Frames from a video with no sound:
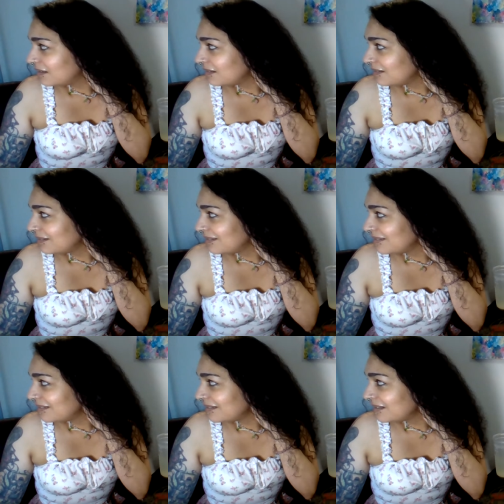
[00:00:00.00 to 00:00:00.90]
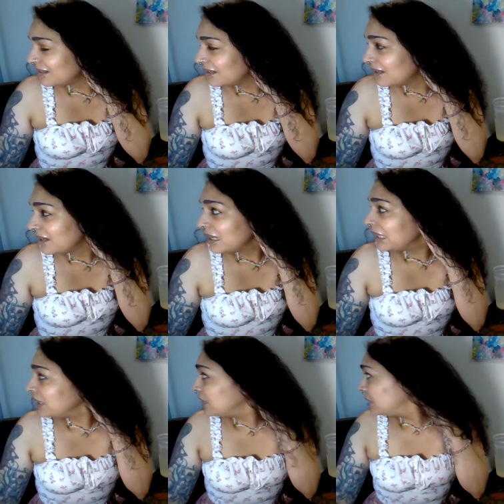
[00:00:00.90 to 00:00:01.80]
Bike?
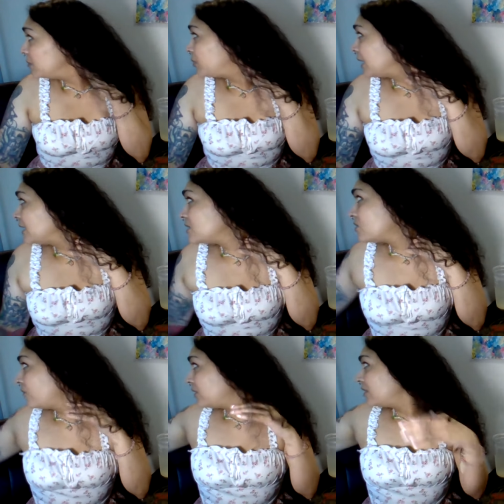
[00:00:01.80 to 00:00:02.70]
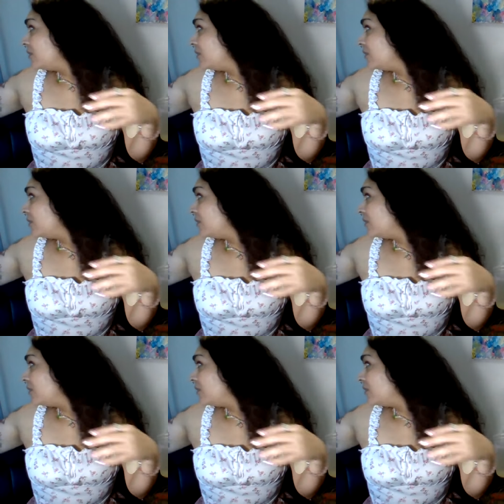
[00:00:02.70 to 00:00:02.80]
Your bike is over there,